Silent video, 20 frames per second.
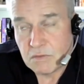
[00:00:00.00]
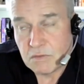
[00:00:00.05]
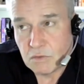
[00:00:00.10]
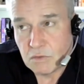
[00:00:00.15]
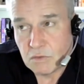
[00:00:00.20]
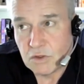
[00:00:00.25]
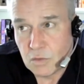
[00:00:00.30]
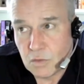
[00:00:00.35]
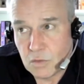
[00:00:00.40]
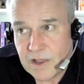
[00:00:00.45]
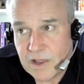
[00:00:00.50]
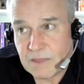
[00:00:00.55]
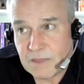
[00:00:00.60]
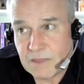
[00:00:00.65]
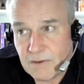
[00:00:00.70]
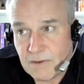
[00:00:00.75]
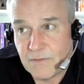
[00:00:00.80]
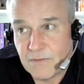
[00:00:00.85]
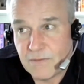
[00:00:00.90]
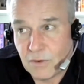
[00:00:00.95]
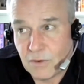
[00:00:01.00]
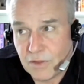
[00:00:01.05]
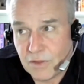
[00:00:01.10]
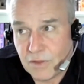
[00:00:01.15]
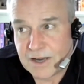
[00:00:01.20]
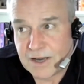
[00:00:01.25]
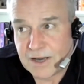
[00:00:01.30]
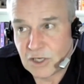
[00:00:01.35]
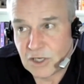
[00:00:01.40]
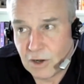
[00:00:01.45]
good 2 weeks before
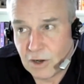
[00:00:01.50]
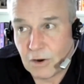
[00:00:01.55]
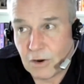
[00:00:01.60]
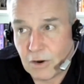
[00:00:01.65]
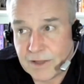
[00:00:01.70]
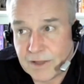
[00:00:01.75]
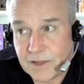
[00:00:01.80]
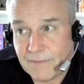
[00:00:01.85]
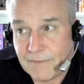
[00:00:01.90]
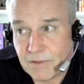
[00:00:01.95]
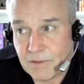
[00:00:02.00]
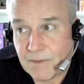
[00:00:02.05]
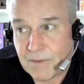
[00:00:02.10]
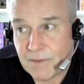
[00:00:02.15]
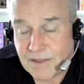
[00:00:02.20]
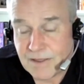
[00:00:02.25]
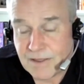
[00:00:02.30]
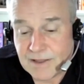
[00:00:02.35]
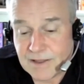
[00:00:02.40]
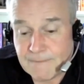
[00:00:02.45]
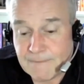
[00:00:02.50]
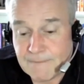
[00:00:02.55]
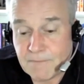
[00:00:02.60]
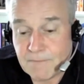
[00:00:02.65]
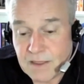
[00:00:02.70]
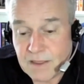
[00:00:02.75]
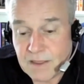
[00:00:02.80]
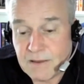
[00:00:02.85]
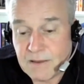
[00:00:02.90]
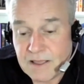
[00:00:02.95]
the national lockdown to basically
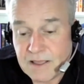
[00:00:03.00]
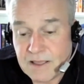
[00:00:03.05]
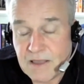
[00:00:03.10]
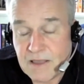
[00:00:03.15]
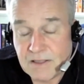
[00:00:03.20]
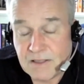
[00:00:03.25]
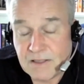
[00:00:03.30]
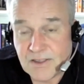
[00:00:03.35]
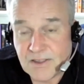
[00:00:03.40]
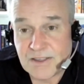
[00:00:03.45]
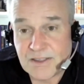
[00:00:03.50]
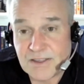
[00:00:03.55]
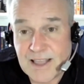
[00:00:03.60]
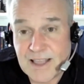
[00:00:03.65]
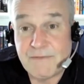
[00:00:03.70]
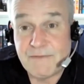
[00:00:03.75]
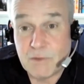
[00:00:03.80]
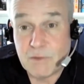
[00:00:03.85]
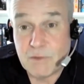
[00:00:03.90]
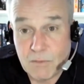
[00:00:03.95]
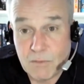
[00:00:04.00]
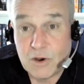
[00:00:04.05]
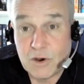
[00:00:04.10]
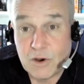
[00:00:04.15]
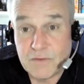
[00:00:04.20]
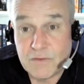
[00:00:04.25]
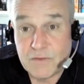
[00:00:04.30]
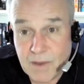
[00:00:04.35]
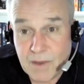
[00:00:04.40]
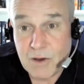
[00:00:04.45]
insist everyone
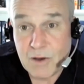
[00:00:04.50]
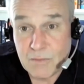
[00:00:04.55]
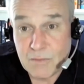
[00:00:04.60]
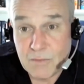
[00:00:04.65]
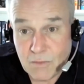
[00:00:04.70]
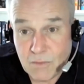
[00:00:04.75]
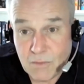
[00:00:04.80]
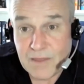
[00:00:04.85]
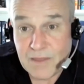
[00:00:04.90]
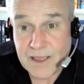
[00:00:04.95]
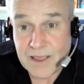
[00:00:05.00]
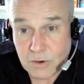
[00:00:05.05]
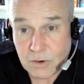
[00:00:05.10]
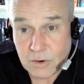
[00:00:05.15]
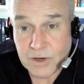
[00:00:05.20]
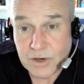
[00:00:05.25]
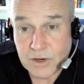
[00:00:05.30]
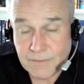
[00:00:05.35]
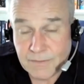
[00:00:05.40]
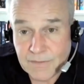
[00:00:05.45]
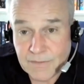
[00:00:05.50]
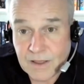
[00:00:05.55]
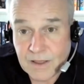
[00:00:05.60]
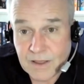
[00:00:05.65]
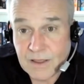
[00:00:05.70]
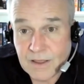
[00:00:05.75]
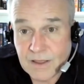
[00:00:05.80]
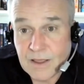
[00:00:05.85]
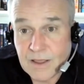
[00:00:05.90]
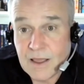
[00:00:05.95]
worked from home where they could,
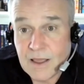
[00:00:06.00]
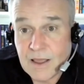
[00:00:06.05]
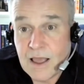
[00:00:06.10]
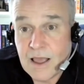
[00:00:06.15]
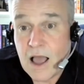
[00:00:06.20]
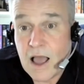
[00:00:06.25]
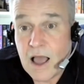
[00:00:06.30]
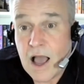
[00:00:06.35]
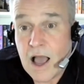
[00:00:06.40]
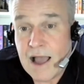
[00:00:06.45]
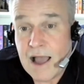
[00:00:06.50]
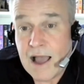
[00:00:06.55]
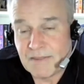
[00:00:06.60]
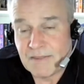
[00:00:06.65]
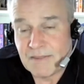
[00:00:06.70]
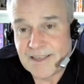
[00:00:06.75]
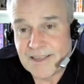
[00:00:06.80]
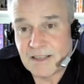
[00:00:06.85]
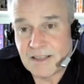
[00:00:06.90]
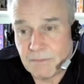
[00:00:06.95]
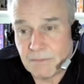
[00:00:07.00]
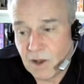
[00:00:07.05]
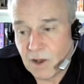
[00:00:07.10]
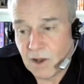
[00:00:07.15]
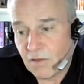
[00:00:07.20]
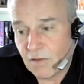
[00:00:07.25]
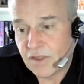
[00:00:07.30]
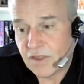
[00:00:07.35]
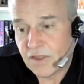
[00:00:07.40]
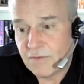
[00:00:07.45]
and set up
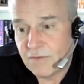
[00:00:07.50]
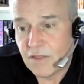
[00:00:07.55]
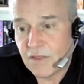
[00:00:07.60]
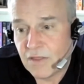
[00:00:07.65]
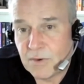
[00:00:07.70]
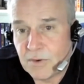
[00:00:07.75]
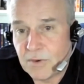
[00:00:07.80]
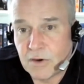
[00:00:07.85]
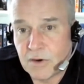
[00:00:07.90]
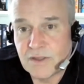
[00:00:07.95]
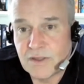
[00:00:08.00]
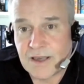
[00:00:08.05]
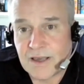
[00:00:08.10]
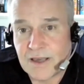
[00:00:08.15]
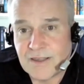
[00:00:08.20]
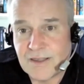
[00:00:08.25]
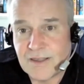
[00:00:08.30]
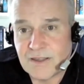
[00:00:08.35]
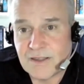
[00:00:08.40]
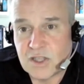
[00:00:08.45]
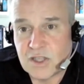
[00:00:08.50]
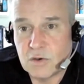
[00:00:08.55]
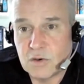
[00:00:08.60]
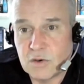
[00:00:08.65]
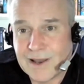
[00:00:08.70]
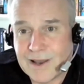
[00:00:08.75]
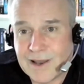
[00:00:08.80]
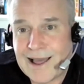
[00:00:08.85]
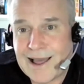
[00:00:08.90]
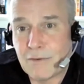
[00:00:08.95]
lots of other processes
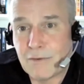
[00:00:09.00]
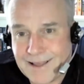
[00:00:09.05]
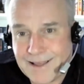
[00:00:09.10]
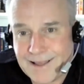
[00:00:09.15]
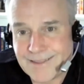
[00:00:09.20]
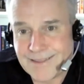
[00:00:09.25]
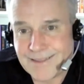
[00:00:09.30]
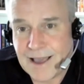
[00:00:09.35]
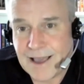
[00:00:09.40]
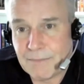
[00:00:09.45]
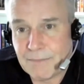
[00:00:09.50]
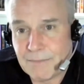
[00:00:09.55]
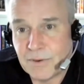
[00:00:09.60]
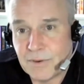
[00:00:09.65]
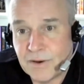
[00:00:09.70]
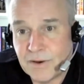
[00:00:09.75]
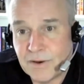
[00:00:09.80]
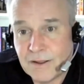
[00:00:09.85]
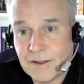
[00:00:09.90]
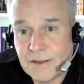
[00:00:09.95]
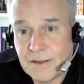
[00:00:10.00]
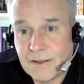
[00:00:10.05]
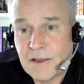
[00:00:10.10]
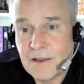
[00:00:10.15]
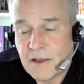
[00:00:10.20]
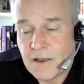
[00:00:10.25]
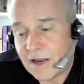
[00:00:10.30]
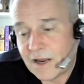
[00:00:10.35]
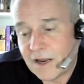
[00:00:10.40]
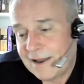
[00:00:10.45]
to allow that to happen.
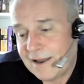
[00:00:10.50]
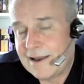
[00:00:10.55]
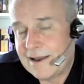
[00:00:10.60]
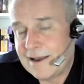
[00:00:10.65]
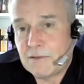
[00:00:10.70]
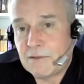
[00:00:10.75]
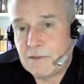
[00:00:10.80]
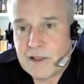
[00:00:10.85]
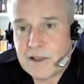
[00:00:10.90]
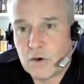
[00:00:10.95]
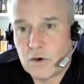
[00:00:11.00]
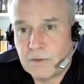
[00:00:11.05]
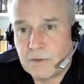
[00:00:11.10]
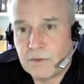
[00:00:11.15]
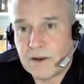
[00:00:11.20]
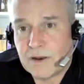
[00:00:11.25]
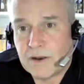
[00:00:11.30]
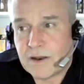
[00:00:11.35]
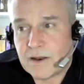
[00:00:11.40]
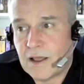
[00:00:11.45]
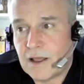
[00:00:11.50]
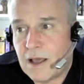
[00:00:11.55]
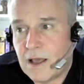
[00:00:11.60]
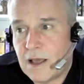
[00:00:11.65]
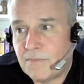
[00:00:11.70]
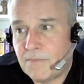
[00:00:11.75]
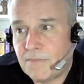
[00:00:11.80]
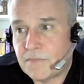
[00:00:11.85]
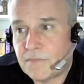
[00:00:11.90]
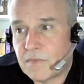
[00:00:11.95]
Clearly, we couldn't
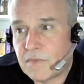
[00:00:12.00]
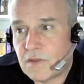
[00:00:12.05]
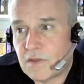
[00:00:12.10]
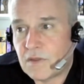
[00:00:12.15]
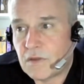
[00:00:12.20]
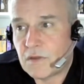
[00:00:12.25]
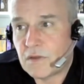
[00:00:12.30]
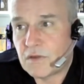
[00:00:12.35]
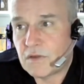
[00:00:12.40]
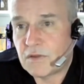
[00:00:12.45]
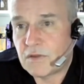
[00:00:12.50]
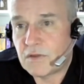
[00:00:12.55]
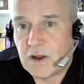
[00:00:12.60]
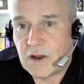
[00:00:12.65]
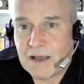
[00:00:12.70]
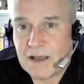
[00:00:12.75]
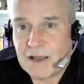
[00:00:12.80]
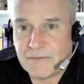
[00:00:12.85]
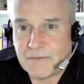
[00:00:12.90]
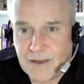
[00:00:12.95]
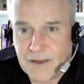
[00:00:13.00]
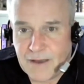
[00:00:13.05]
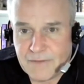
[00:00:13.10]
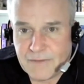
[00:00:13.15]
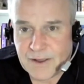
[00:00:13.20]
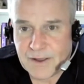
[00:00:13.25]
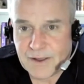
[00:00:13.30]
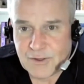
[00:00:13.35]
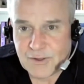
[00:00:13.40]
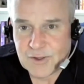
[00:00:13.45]
have
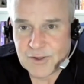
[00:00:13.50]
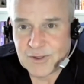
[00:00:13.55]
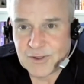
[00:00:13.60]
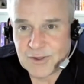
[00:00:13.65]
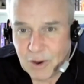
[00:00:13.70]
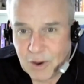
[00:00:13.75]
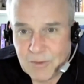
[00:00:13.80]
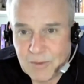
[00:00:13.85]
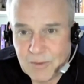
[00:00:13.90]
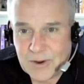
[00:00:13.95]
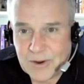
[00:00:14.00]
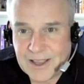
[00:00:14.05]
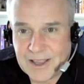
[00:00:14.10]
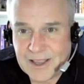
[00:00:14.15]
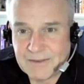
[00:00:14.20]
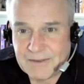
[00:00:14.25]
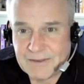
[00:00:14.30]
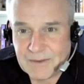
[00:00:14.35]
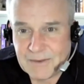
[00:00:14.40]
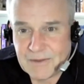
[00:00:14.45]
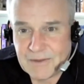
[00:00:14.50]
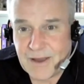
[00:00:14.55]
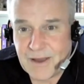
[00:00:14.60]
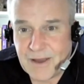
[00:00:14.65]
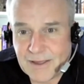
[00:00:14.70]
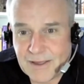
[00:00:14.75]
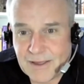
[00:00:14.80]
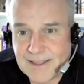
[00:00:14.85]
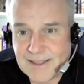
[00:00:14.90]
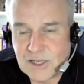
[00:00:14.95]
firefighters not working from the
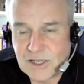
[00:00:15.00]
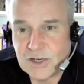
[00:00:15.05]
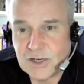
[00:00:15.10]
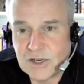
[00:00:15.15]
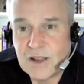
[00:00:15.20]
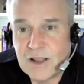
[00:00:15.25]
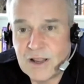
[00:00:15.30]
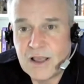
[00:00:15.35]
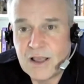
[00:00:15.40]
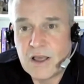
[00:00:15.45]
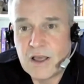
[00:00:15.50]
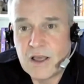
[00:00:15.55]
fire station,